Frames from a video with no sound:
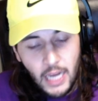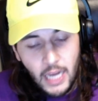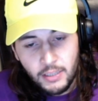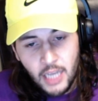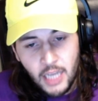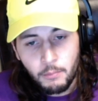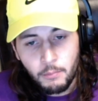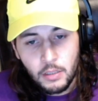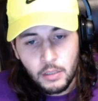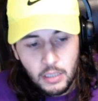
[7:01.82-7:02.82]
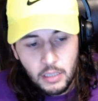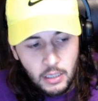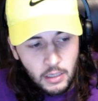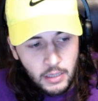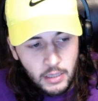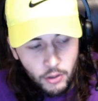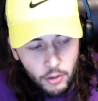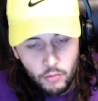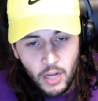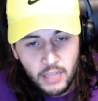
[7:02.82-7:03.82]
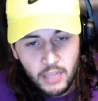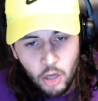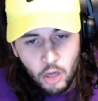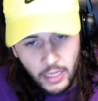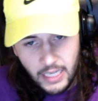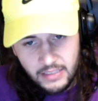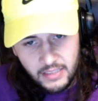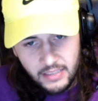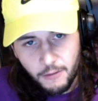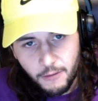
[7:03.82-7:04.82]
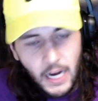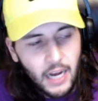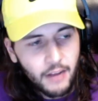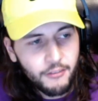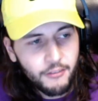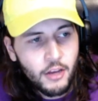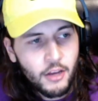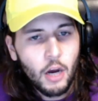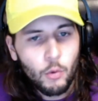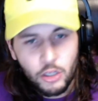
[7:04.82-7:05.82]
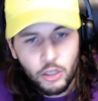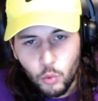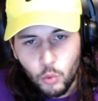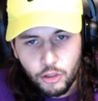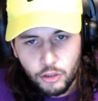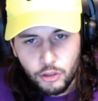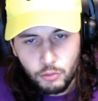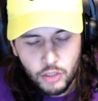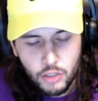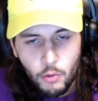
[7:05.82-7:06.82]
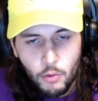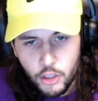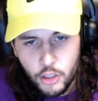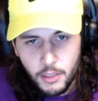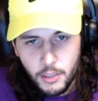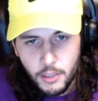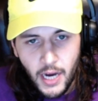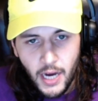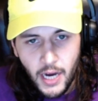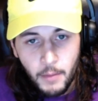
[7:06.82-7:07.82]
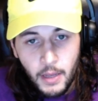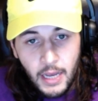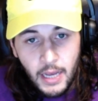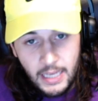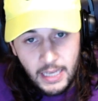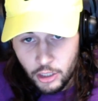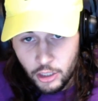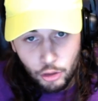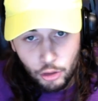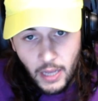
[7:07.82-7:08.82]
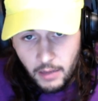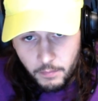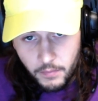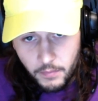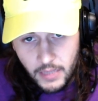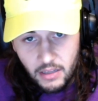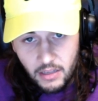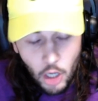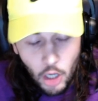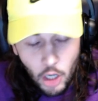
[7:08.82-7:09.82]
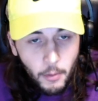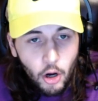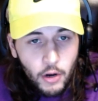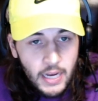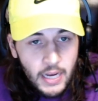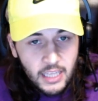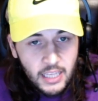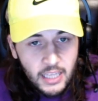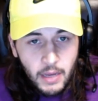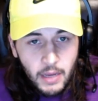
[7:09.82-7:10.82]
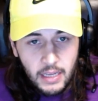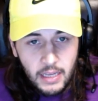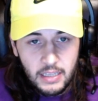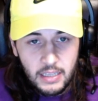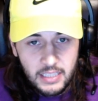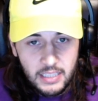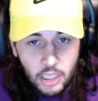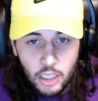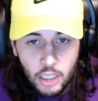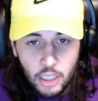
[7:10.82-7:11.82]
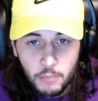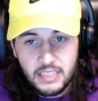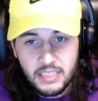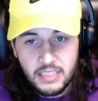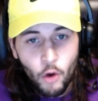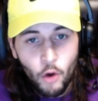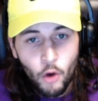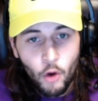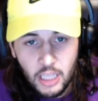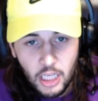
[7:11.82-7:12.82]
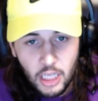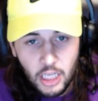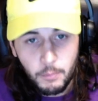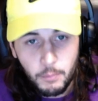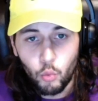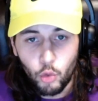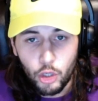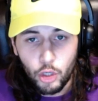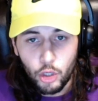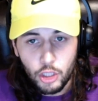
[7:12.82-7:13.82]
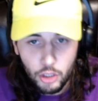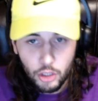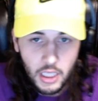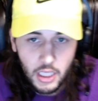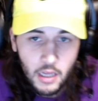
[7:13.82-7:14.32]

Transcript: every time uh, they were in the red zone, like inside the five. Uh, Russell Wilson was going to Jimmy Graham, and they just threw that that jump ball. And I think Mike Gesicki could be the same way. I think he could be a really, really